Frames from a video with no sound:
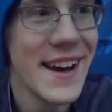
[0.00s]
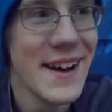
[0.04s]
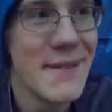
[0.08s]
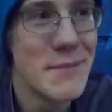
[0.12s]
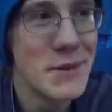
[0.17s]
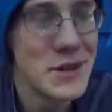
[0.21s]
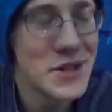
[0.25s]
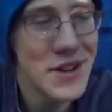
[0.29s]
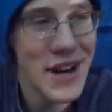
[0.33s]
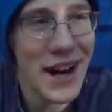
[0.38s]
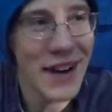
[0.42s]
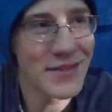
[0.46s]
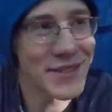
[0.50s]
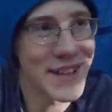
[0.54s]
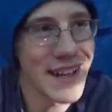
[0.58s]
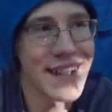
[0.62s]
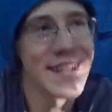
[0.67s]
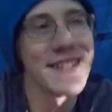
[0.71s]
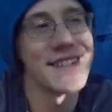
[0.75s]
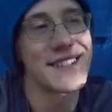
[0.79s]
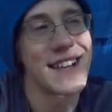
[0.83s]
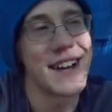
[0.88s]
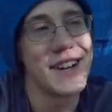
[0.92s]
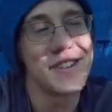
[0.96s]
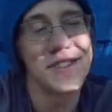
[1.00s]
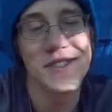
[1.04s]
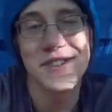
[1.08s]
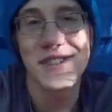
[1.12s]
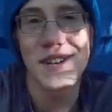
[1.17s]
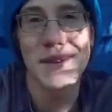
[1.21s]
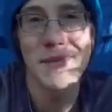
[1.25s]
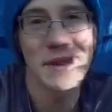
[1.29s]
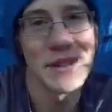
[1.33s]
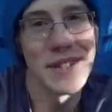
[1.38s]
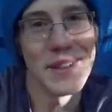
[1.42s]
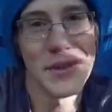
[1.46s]
Bushcraft Kit Essentials, I
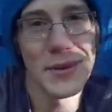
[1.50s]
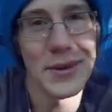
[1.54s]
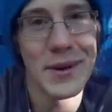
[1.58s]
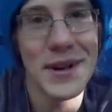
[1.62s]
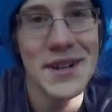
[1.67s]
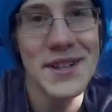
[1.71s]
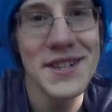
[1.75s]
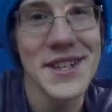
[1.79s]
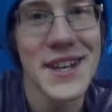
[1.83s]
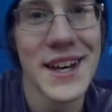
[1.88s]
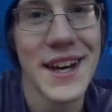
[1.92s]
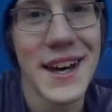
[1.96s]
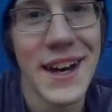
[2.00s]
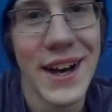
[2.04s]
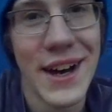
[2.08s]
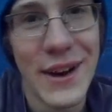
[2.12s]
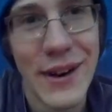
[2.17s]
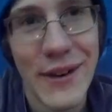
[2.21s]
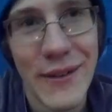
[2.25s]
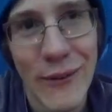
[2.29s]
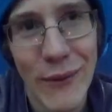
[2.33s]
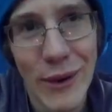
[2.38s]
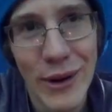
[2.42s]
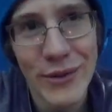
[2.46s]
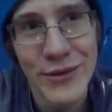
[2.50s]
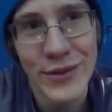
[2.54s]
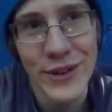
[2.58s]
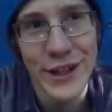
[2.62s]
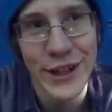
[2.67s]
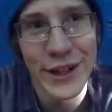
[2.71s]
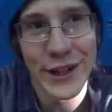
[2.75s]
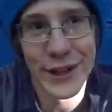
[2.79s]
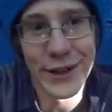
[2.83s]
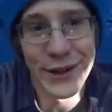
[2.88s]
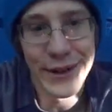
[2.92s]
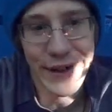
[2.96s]
believe it was. One
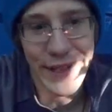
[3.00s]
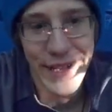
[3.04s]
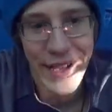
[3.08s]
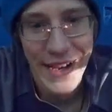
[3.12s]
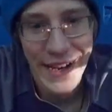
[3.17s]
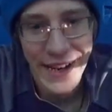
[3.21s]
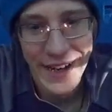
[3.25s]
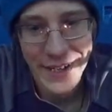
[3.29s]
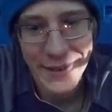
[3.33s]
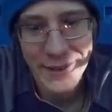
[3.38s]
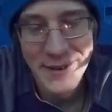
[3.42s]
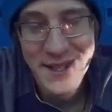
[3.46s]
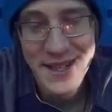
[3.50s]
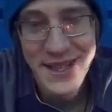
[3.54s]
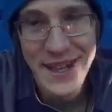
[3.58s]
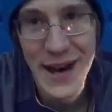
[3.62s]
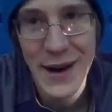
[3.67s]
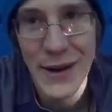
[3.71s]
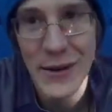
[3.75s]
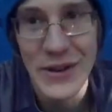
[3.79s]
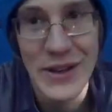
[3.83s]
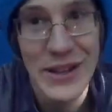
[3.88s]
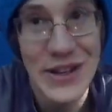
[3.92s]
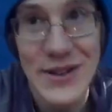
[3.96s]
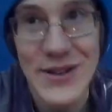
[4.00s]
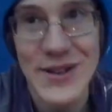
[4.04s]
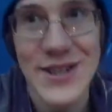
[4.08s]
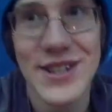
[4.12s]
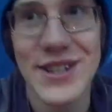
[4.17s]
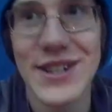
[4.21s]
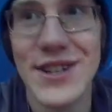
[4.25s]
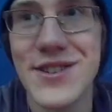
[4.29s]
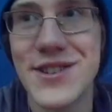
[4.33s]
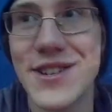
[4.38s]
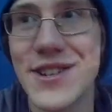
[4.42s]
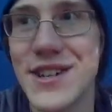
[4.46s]
video, and it was out years and
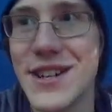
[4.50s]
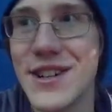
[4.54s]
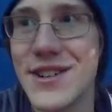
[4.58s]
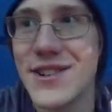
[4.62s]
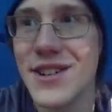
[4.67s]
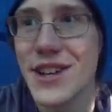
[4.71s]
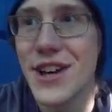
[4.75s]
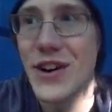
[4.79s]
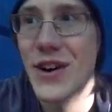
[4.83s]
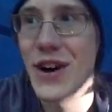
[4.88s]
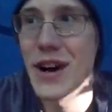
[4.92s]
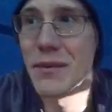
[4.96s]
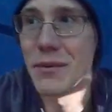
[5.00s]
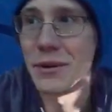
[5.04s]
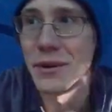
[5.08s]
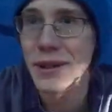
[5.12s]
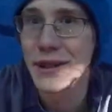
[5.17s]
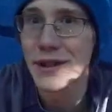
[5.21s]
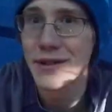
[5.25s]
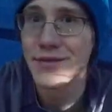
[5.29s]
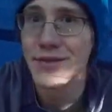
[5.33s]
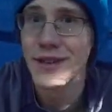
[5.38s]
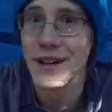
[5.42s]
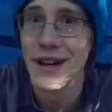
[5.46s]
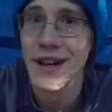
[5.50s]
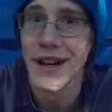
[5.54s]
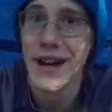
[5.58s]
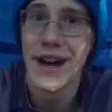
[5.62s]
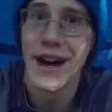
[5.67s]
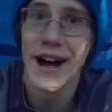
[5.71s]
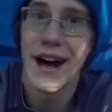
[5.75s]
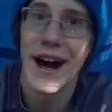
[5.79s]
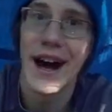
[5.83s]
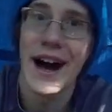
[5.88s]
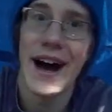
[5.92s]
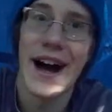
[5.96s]
years and years ago, I believe.
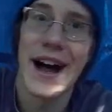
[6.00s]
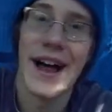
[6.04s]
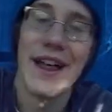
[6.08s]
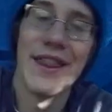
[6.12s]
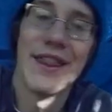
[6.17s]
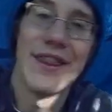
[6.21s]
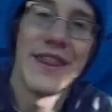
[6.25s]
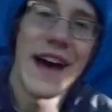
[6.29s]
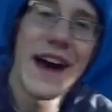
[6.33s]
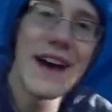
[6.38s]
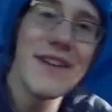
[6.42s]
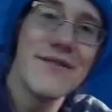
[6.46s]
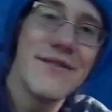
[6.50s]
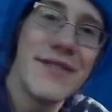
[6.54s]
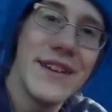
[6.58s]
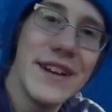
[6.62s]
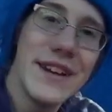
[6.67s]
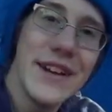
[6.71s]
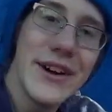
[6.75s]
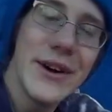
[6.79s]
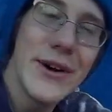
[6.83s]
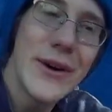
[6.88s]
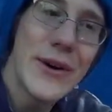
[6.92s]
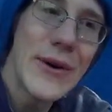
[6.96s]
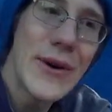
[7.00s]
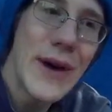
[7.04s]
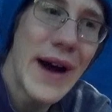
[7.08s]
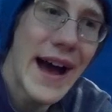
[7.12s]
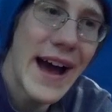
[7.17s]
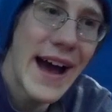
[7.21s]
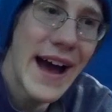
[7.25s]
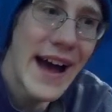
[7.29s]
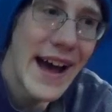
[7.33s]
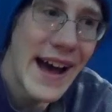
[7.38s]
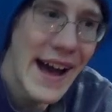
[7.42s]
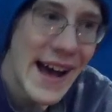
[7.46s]
That video
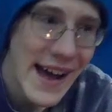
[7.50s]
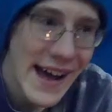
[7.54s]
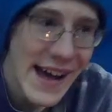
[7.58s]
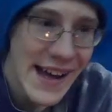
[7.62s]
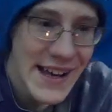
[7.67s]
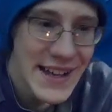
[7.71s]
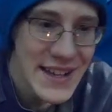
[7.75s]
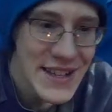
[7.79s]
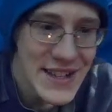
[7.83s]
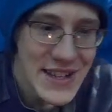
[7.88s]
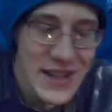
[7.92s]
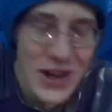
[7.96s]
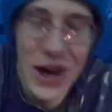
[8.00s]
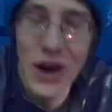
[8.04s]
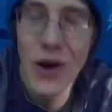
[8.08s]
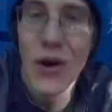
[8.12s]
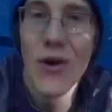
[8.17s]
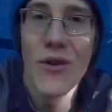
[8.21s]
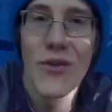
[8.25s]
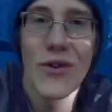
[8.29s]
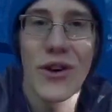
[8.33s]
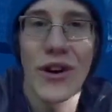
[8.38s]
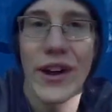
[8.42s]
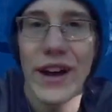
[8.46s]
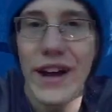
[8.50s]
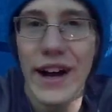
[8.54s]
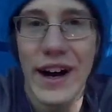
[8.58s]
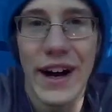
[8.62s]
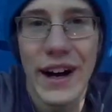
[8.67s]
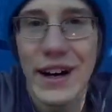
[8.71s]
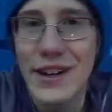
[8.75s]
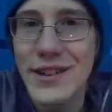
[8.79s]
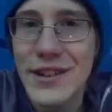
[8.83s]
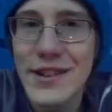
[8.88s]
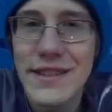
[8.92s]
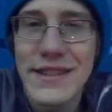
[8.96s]
has over like
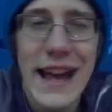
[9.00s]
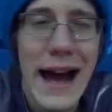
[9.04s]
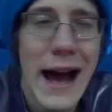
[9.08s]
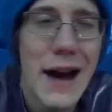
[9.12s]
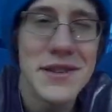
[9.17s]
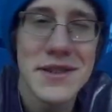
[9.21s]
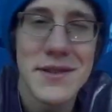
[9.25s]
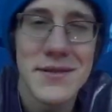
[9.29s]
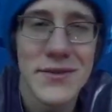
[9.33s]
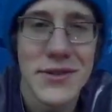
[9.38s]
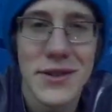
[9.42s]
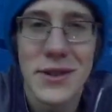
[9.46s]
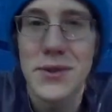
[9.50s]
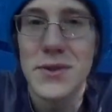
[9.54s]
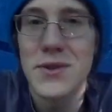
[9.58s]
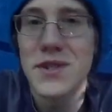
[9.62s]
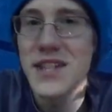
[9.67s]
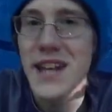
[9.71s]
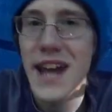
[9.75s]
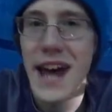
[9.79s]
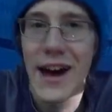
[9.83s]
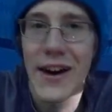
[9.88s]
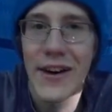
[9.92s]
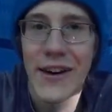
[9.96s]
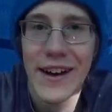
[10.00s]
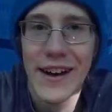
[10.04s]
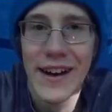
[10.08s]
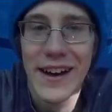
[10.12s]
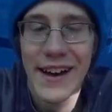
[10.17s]
100,000 views now.